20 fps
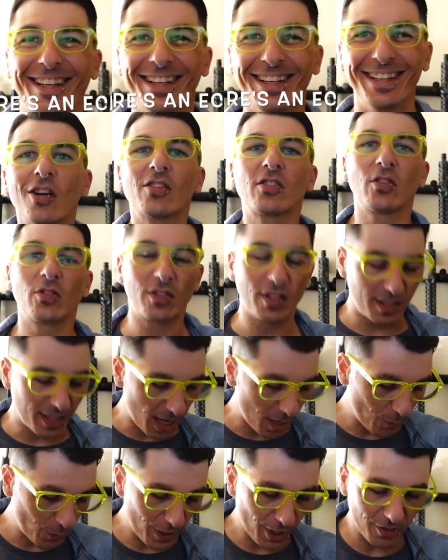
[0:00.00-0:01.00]
So
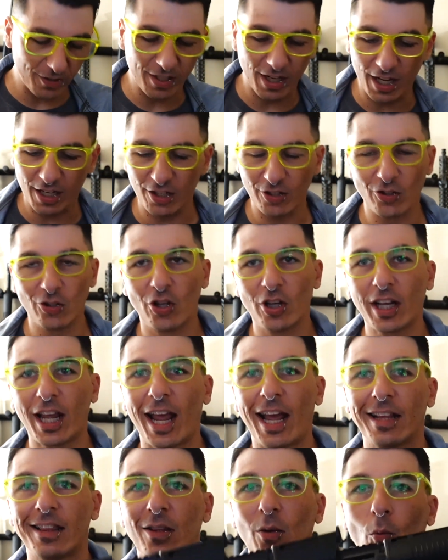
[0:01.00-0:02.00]
today we are taking a look
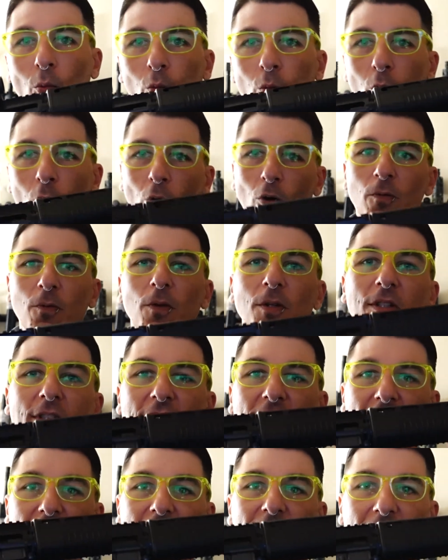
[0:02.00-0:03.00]
at the Wolf
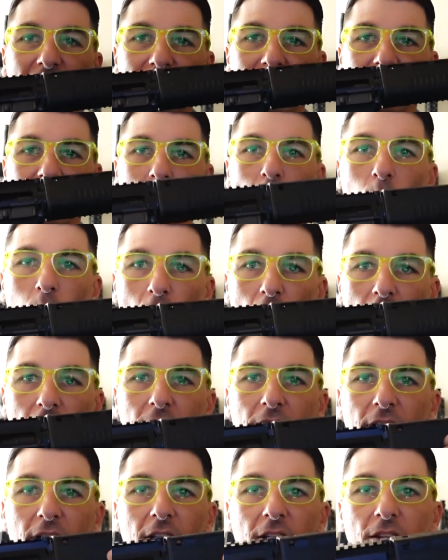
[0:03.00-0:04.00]

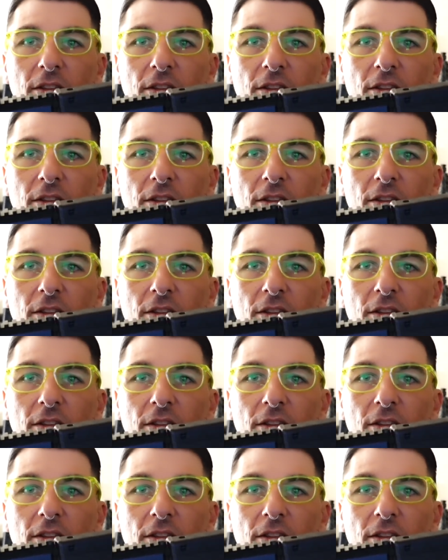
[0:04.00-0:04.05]
T91.